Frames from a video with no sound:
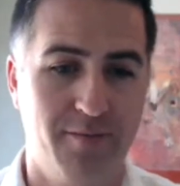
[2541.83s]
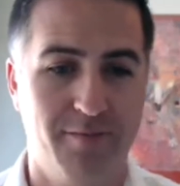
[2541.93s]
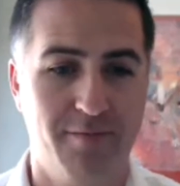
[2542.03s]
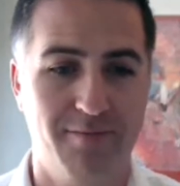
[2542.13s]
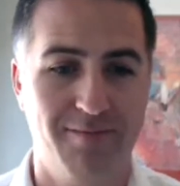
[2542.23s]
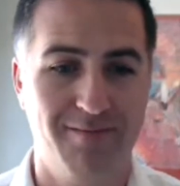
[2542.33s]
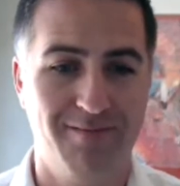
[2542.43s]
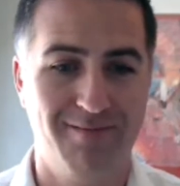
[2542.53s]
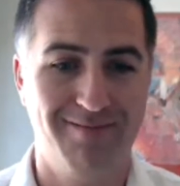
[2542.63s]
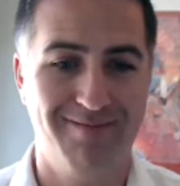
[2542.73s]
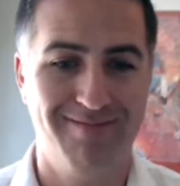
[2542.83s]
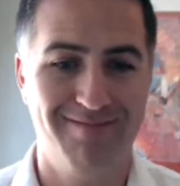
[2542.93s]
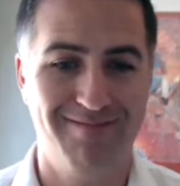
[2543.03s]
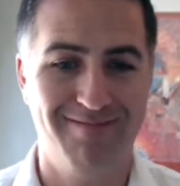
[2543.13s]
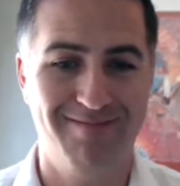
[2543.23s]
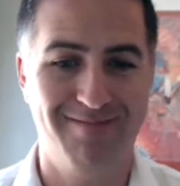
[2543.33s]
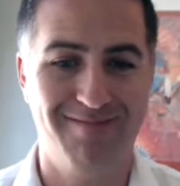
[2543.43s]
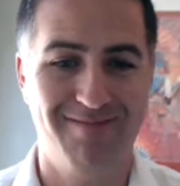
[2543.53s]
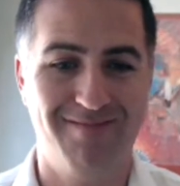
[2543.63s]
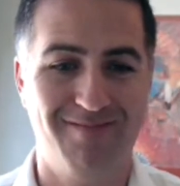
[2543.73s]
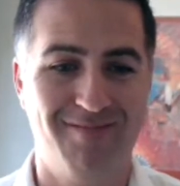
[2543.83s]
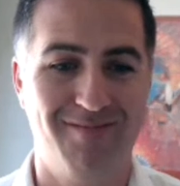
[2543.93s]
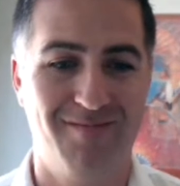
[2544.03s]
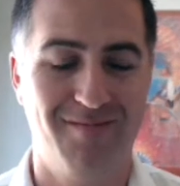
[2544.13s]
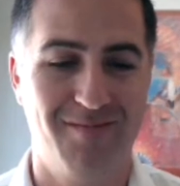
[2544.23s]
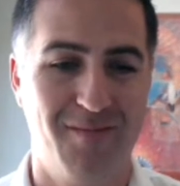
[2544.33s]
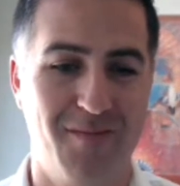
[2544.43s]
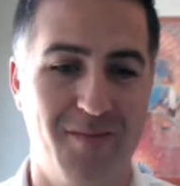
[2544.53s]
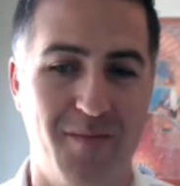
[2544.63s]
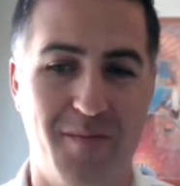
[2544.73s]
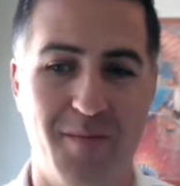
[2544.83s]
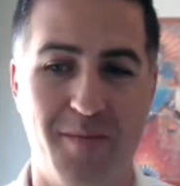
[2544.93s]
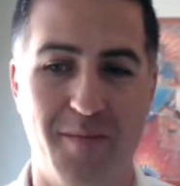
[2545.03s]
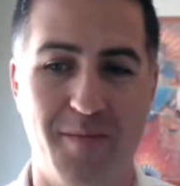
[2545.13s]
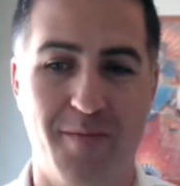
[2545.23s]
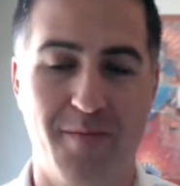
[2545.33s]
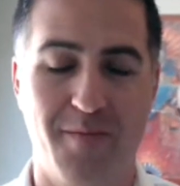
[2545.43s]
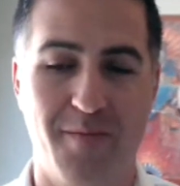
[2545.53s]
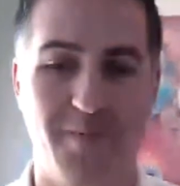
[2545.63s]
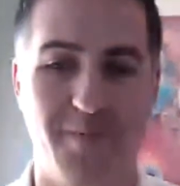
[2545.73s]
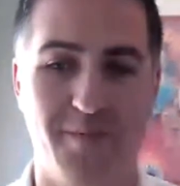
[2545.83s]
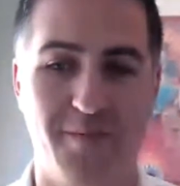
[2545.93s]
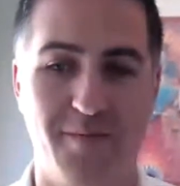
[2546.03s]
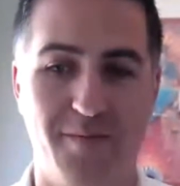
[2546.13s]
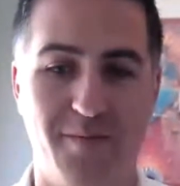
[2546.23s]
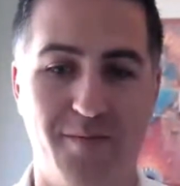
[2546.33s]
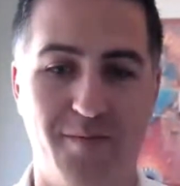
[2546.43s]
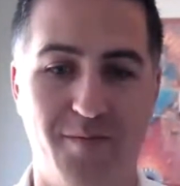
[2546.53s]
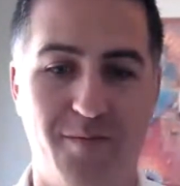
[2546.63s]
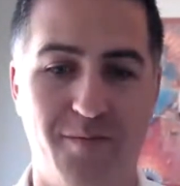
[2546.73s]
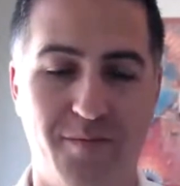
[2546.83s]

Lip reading: The person shown says nothing.